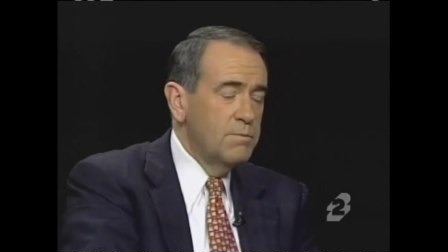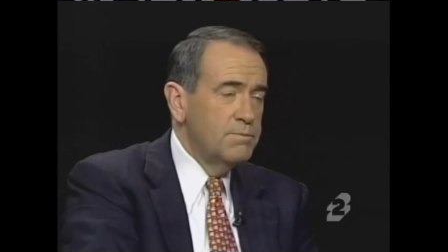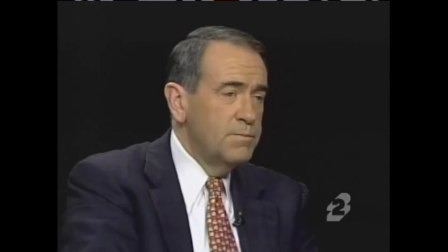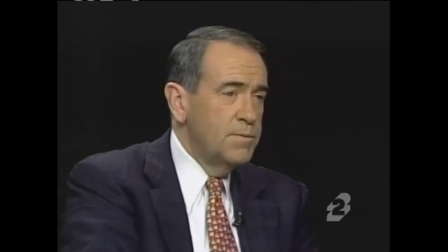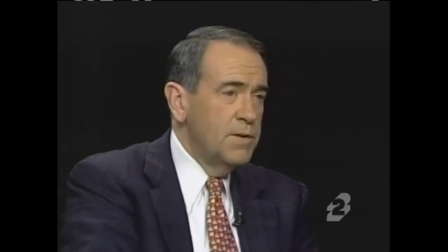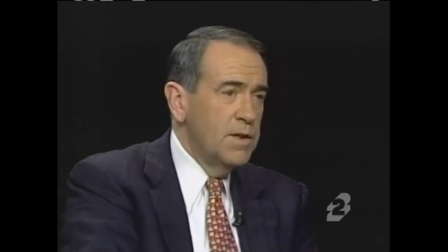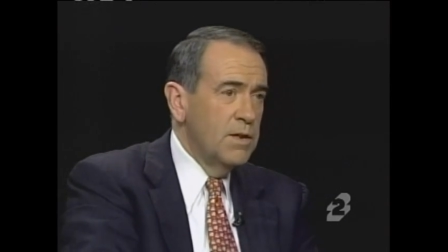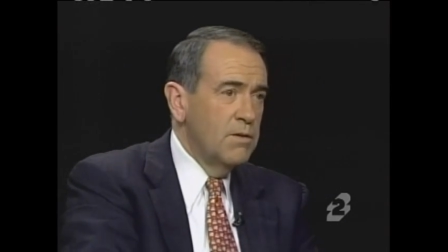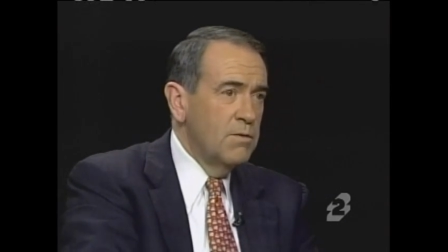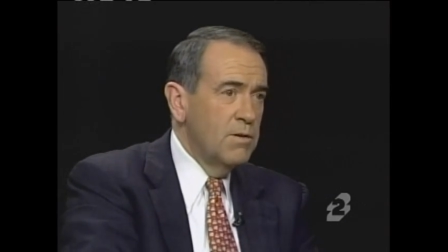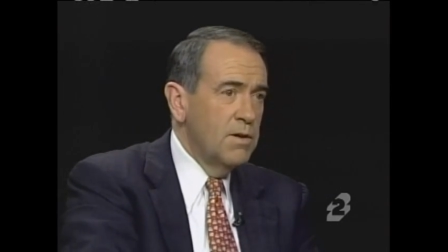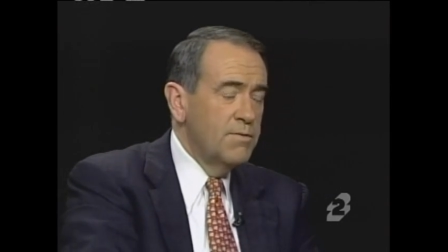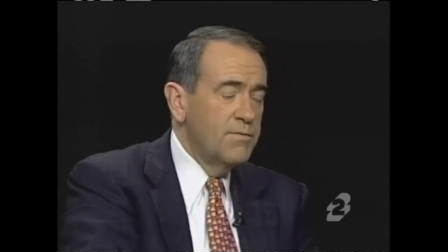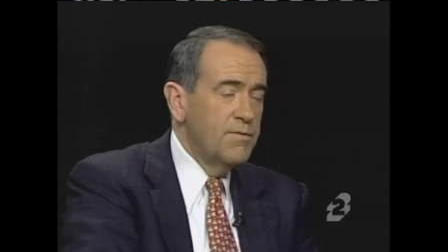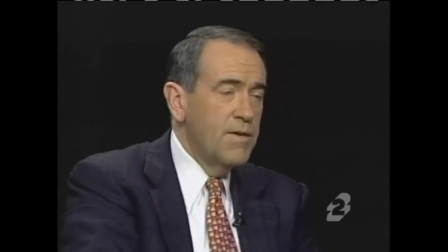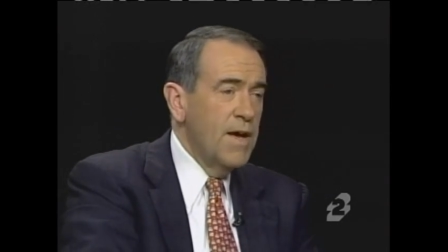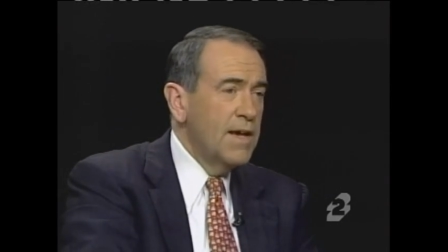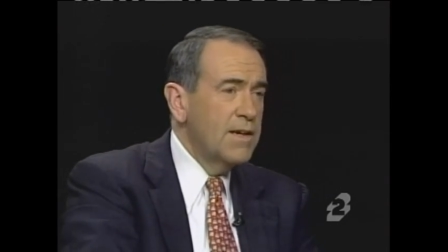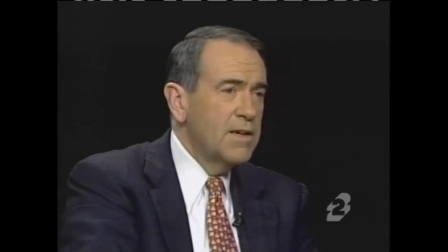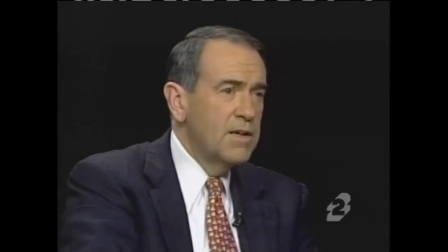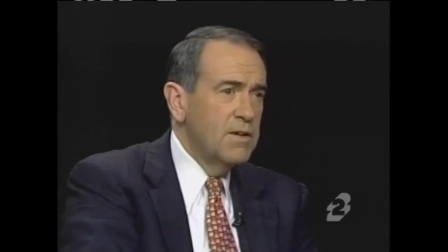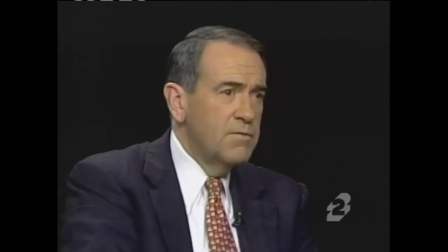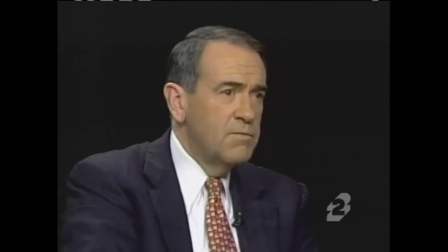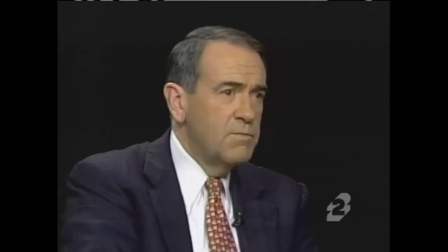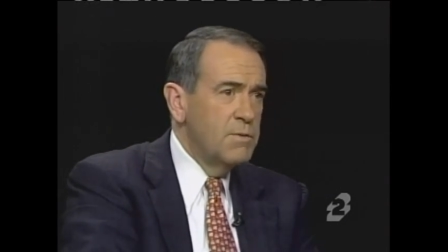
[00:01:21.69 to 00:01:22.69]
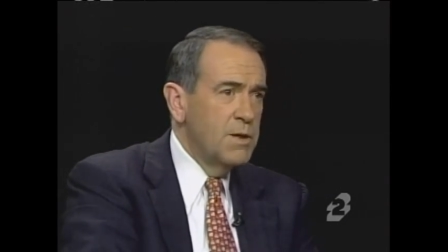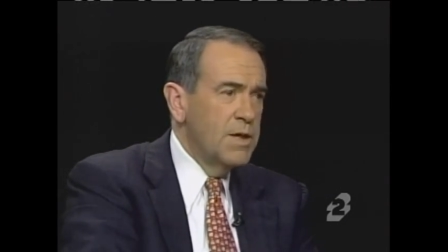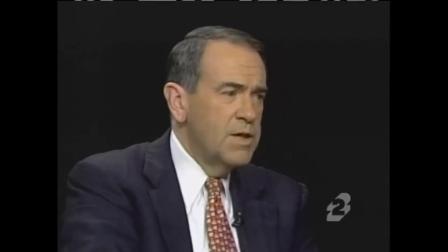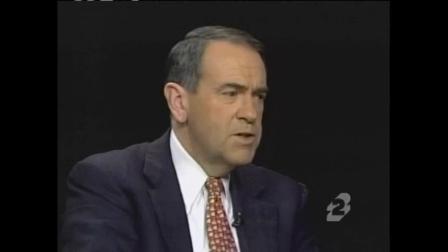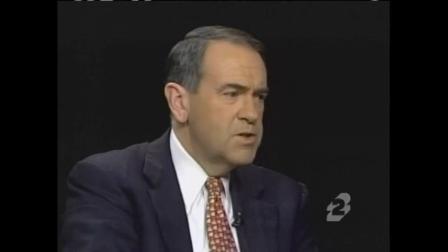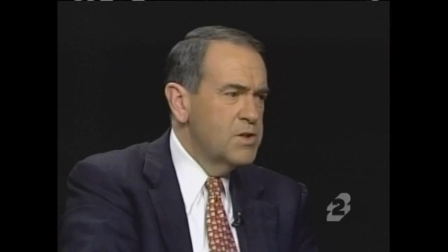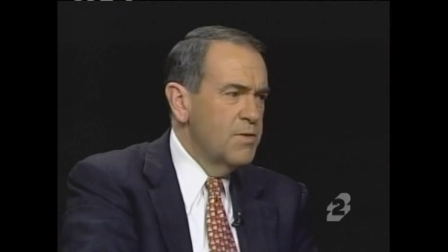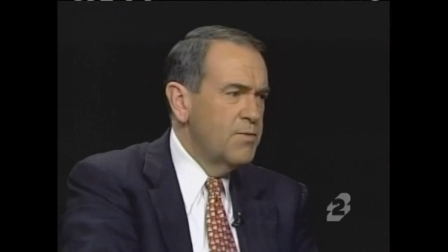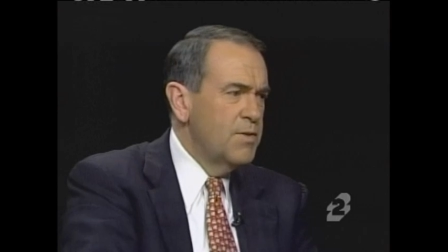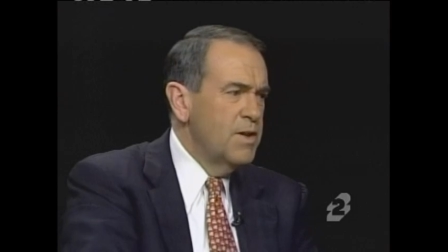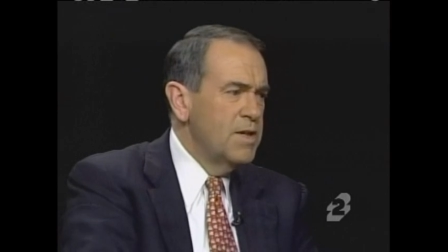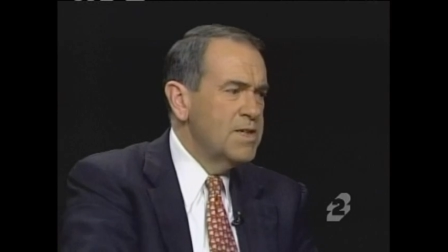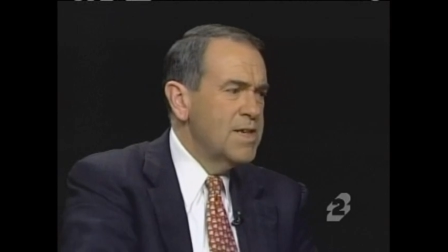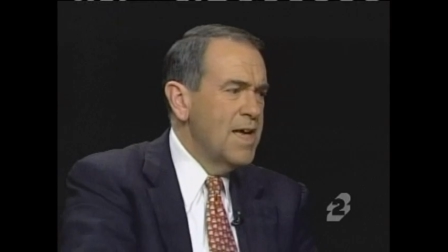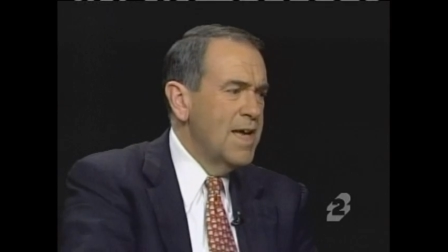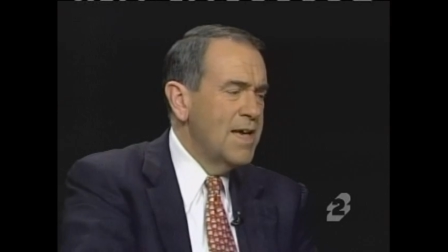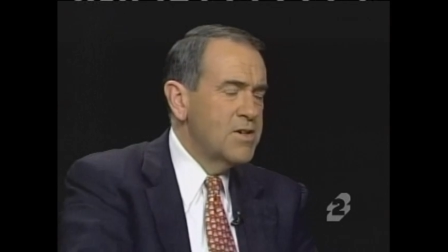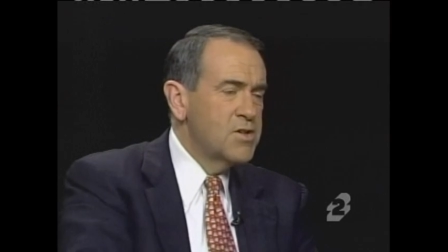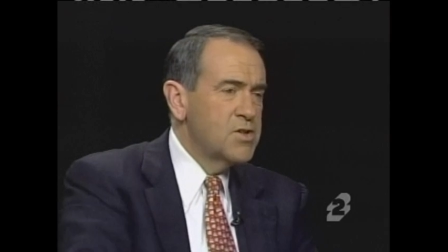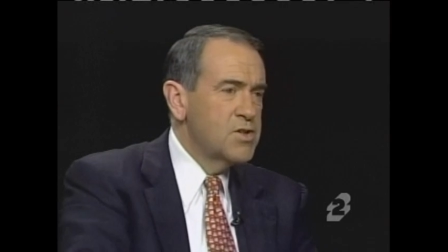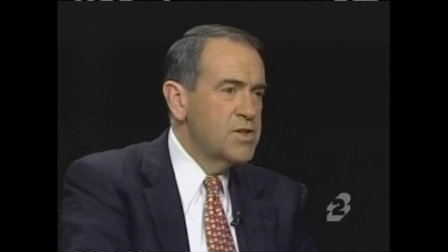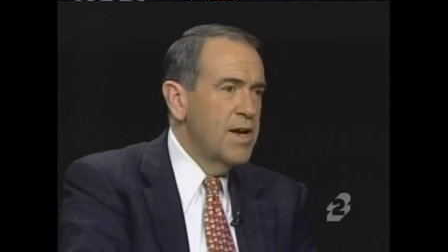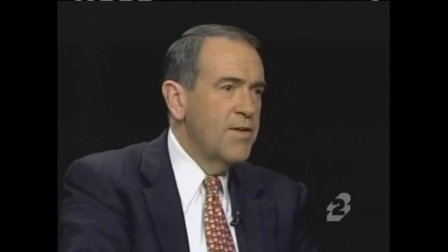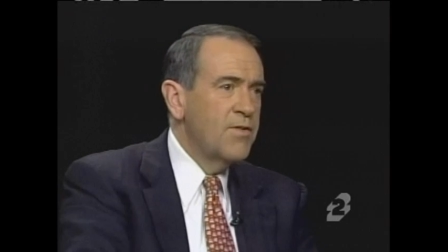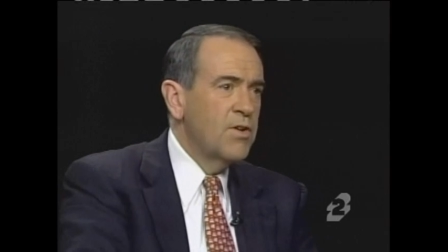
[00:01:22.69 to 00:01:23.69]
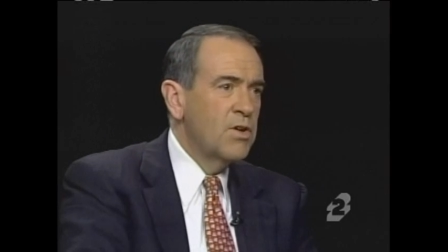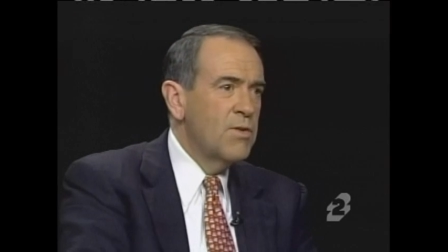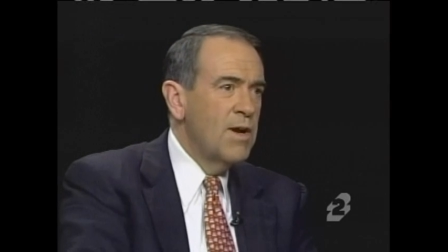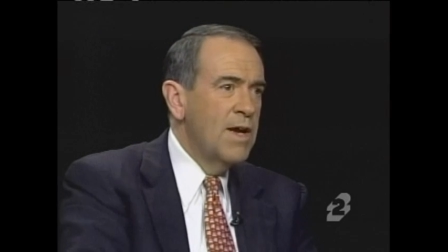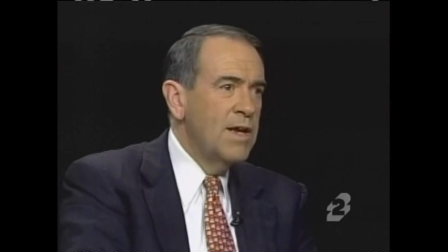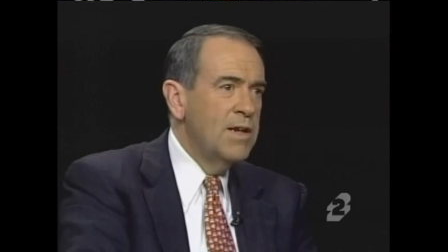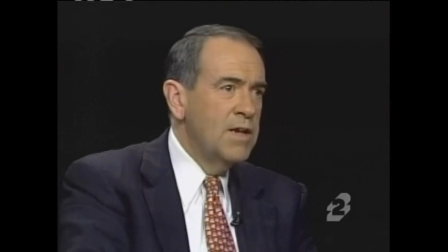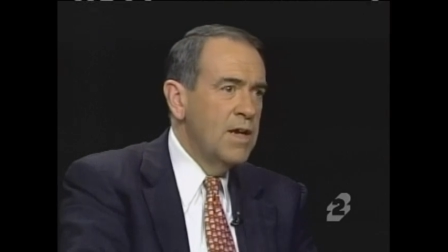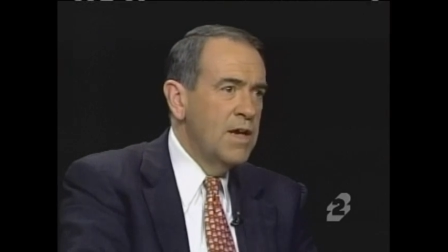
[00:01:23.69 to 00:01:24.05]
effective, because if it takes 7 or 8